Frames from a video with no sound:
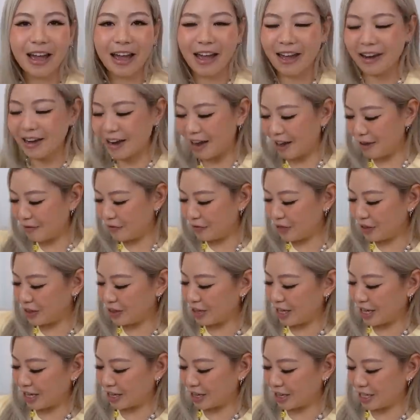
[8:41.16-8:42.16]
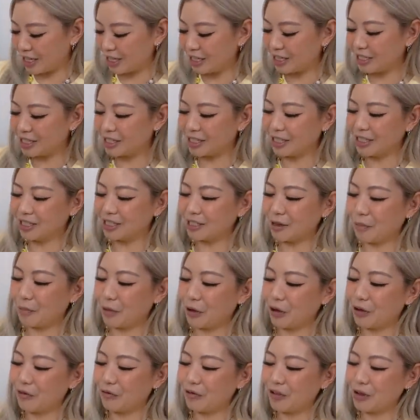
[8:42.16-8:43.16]
And I feel like this is a
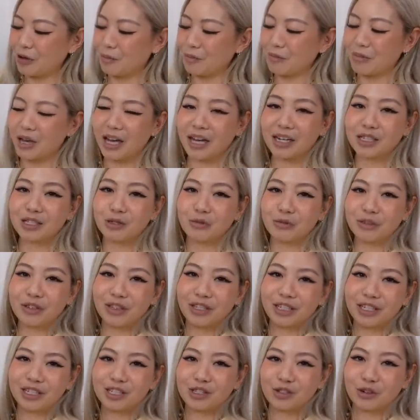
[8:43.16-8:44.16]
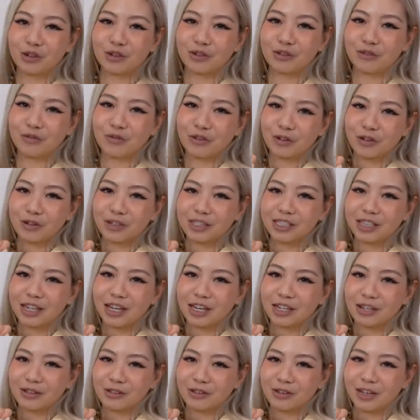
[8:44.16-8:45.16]
perfect match with these Jordan 4s.
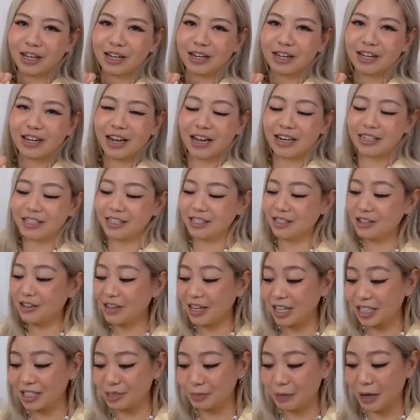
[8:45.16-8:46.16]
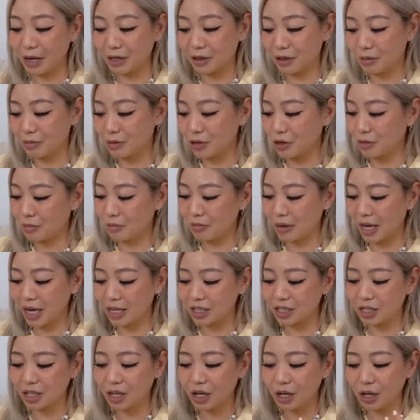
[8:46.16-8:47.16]
Like, look at it. I did not expect them to
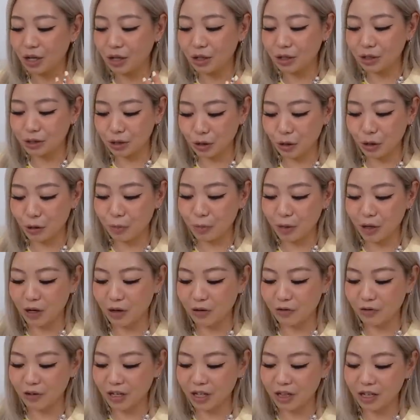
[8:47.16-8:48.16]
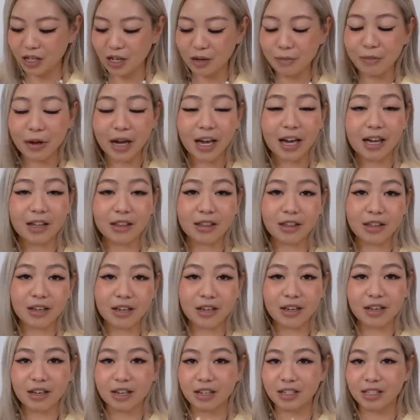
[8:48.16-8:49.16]
match so perfectly, but I
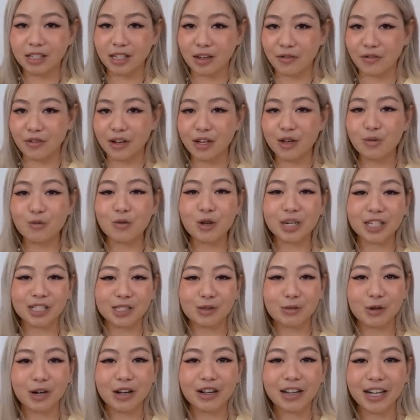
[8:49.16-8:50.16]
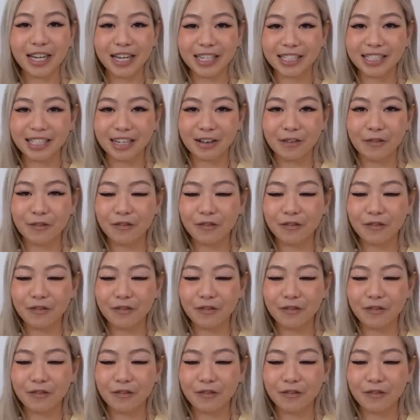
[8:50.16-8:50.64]
think it definitely works well as a